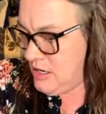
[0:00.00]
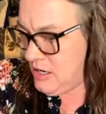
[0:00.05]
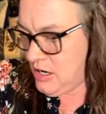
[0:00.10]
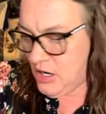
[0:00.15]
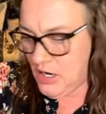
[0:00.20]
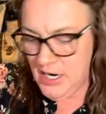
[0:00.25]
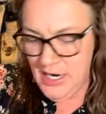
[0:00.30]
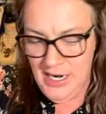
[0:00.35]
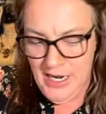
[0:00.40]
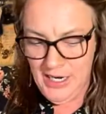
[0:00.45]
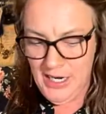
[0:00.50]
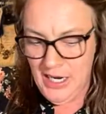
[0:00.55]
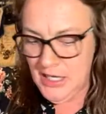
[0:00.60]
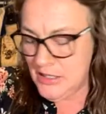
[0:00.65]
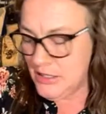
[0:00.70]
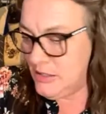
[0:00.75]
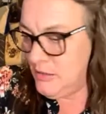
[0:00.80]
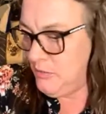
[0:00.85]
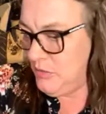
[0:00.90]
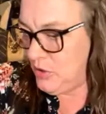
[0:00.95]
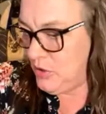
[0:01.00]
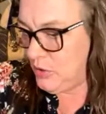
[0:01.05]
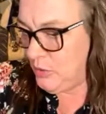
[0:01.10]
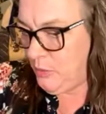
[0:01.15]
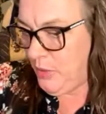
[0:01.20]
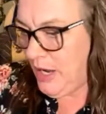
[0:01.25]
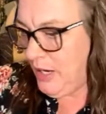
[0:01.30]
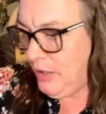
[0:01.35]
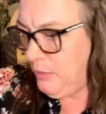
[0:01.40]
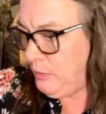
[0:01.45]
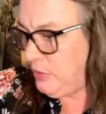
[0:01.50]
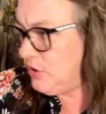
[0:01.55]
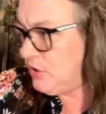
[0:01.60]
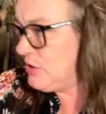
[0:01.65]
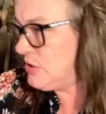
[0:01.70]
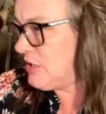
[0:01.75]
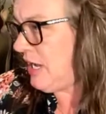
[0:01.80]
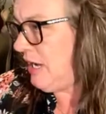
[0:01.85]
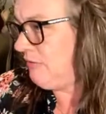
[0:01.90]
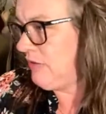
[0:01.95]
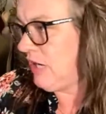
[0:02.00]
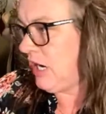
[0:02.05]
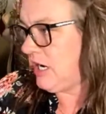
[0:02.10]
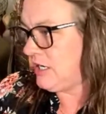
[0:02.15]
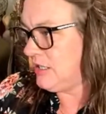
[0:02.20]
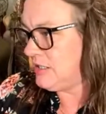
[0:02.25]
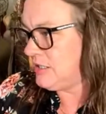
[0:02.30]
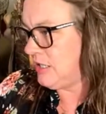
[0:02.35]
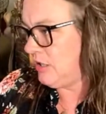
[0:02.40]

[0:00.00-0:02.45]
All right, I got some little papers. I've got us